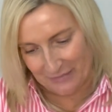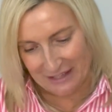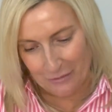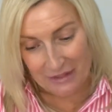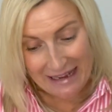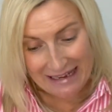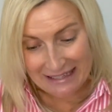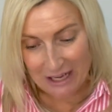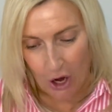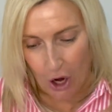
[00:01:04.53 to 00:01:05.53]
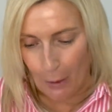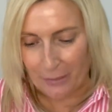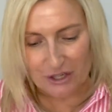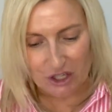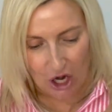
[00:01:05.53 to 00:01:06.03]
So these are
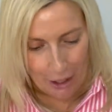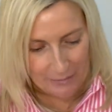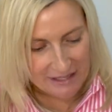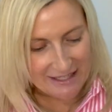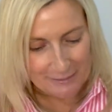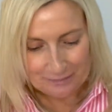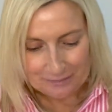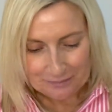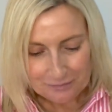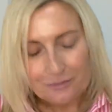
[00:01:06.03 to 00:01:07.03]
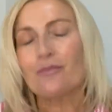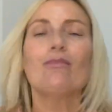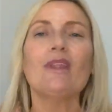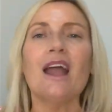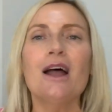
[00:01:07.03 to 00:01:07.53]
pyjamas.
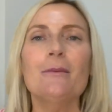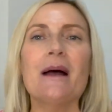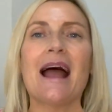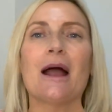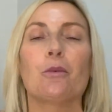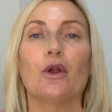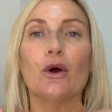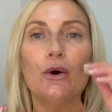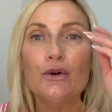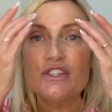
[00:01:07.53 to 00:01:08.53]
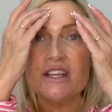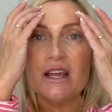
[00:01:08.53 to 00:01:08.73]
I will